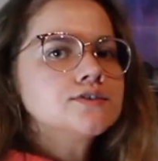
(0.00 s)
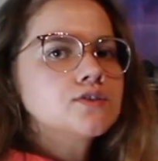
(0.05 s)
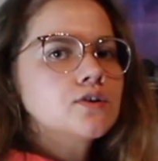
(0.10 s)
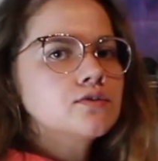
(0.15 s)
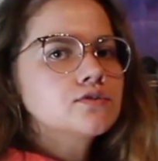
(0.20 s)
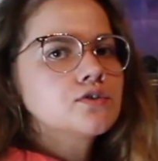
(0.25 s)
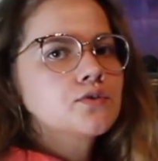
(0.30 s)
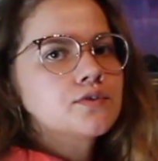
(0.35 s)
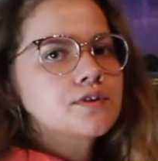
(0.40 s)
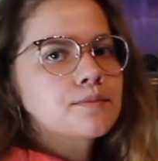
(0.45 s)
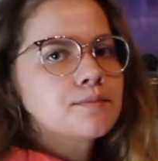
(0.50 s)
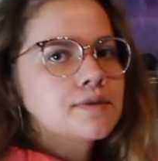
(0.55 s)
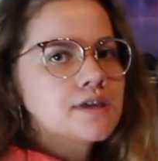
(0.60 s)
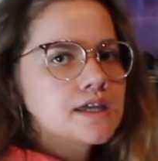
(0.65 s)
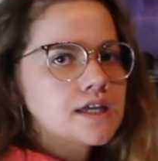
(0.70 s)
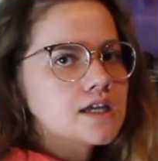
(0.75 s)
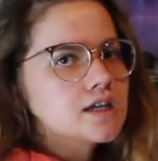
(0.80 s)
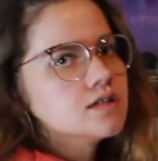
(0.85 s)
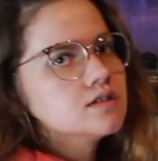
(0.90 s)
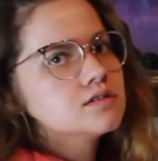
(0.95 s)
don't know what a
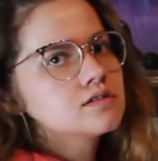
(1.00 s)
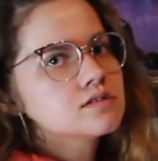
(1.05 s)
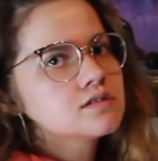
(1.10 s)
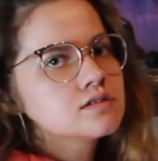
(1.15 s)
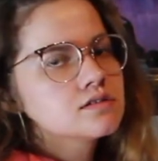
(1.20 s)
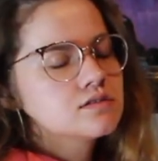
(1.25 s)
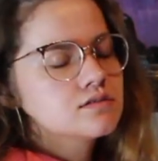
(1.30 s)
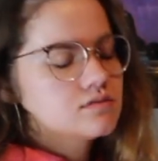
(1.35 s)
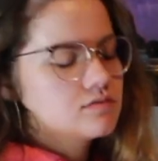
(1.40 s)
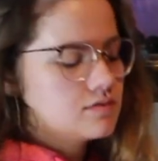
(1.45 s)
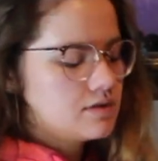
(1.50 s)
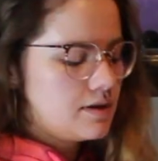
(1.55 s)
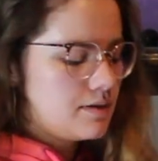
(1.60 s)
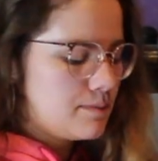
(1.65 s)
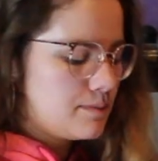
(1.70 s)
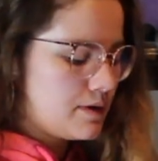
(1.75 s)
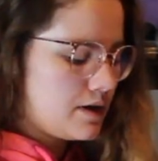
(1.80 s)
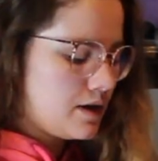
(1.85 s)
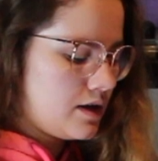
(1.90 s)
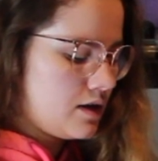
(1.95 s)
pig is,
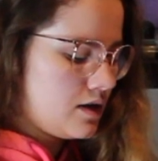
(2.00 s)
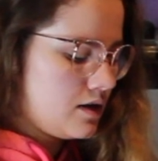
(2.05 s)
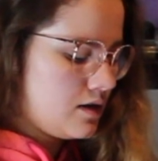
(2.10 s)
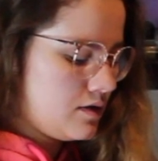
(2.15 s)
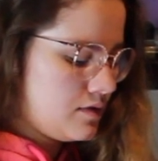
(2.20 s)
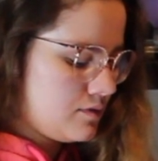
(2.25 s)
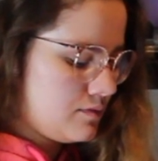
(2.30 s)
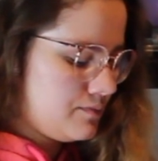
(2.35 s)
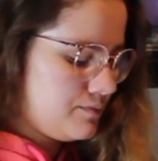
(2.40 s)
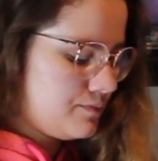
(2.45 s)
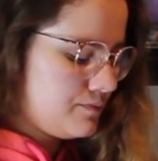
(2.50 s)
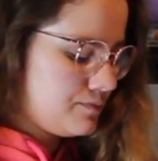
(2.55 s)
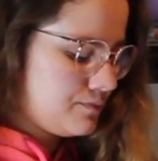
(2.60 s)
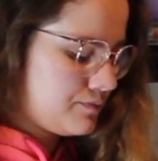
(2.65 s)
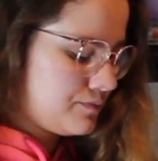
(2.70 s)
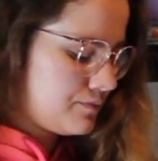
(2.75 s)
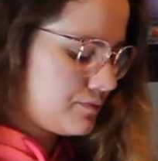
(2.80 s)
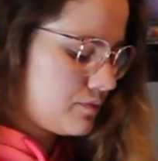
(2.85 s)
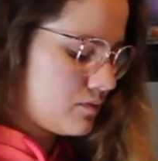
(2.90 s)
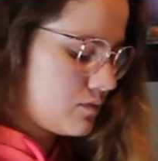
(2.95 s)
but
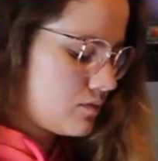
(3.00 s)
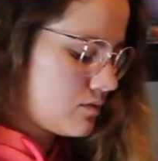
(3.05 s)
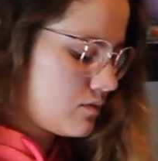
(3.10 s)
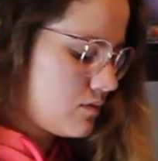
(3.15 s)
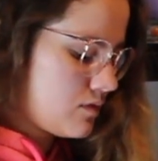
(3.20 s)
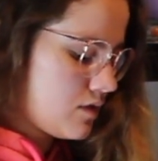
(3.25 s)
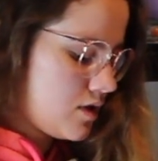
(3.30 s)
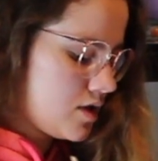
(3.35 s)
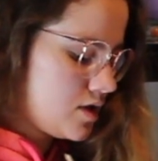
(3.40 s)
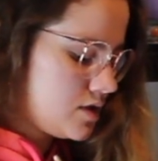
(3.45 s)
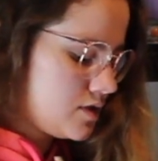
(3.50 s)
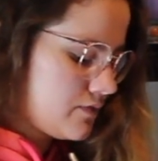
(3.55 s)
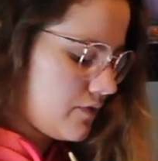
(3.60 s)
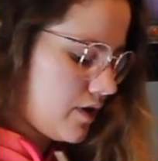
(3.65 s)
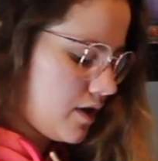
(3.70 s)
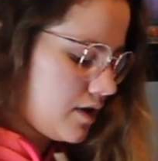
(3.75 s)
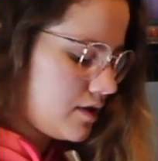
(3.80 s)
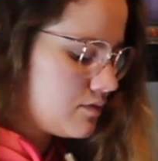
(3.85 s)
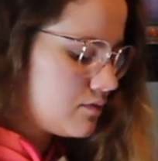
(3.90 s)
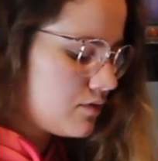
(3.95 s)
it's
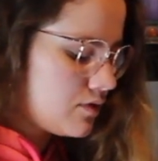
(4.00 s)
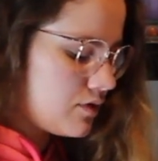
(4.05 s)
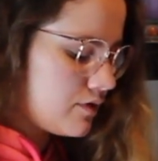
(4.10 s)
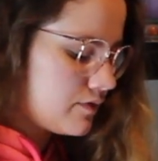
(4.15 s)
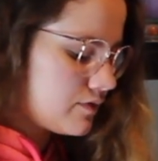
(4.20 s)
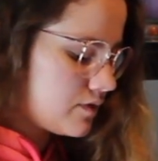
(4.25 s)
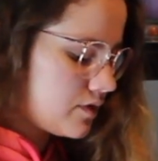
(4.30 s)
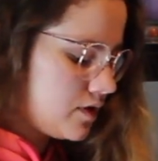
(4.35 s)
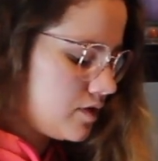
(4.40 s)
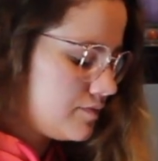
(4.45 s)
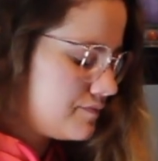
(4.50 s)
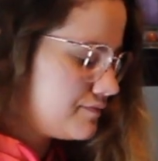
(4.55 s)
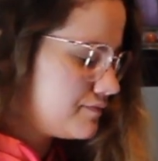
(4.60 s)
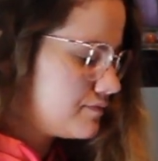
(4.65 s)
fine, we're over it.